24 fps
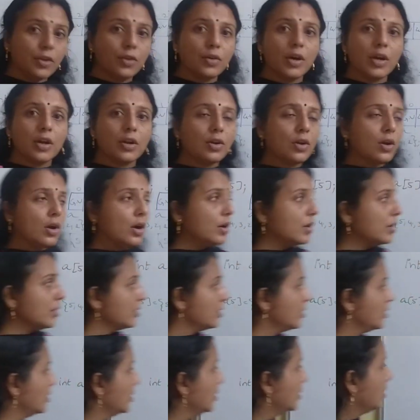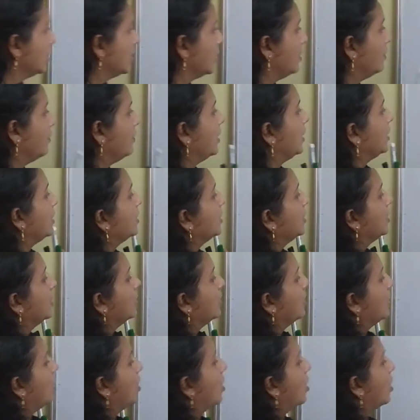you are not giving
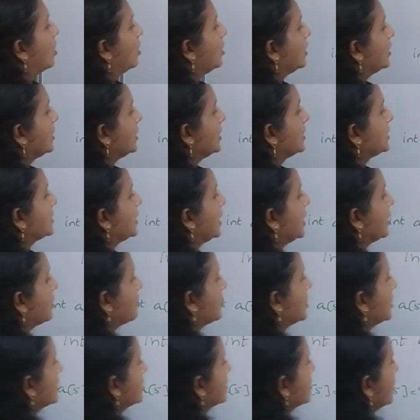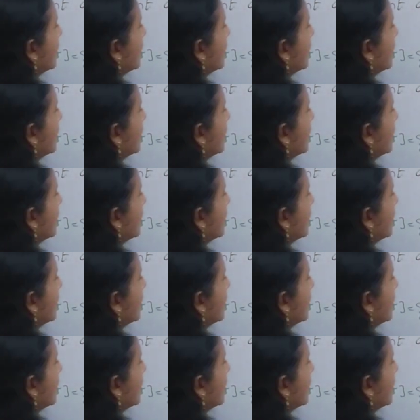all the statements,